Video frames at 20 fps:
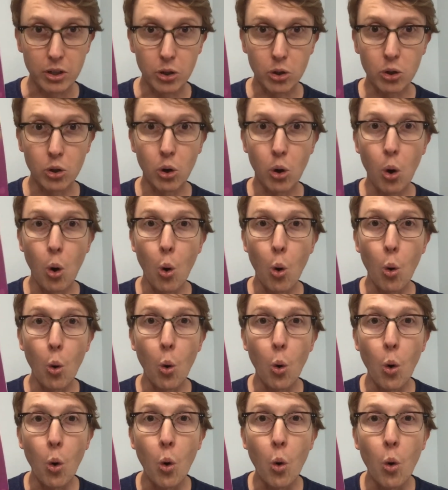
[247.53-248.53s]

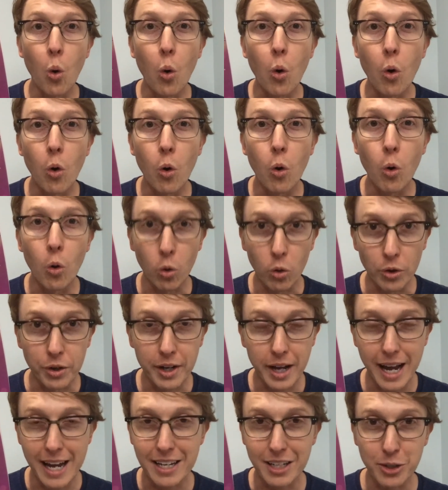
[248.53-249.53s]
Gold.
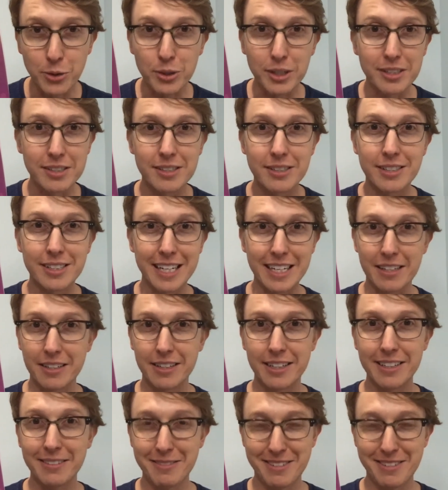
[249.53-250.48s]
And you could sit,